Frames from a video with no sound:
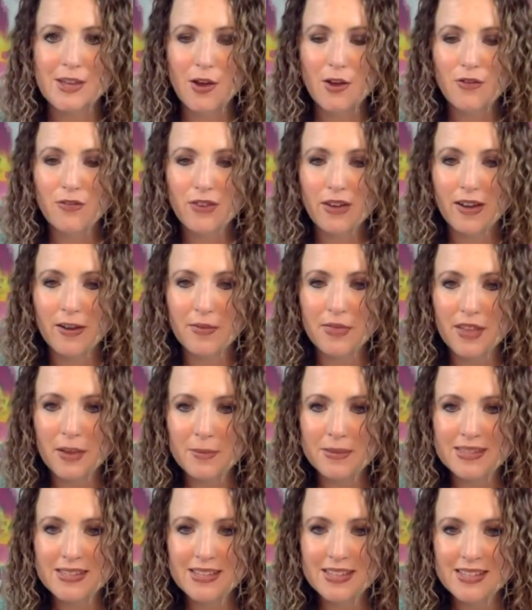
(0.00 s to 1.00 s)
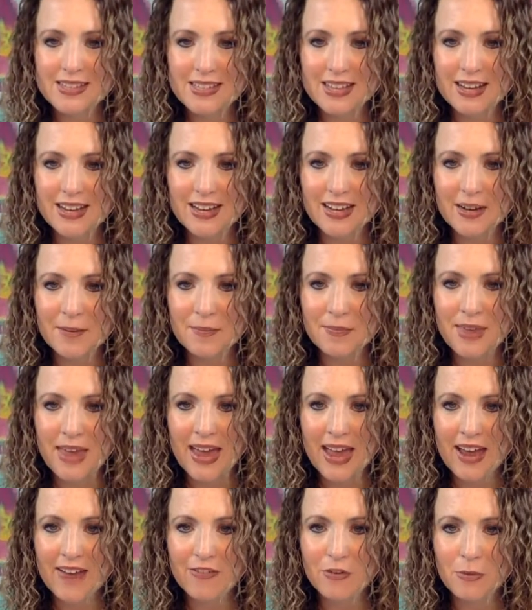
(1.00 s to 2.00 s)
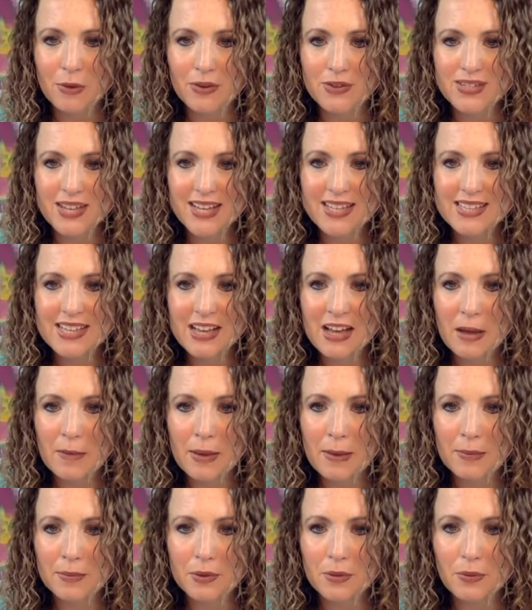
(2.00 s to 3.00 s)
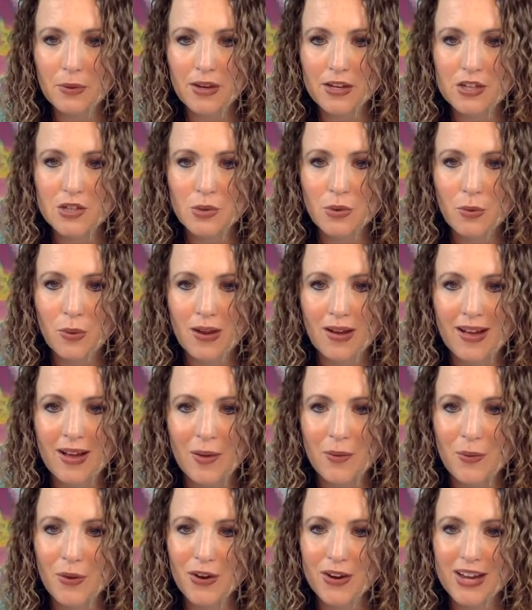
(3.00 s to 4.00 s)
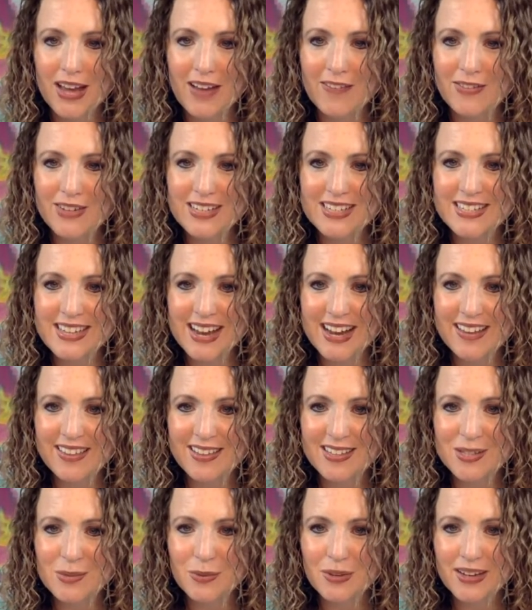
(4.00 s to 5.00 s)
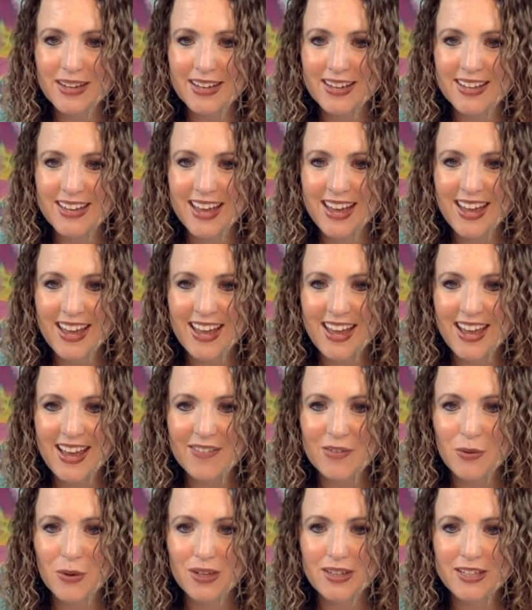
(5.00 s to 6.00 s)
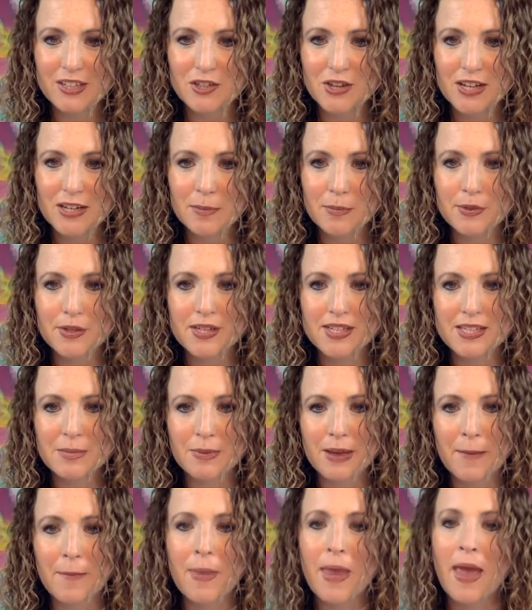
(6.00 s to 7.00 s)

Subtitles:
fun. Delma says, hey, from Odessa, I'm able to watch while I work every day this week. Yay. I've quickly tried to participate,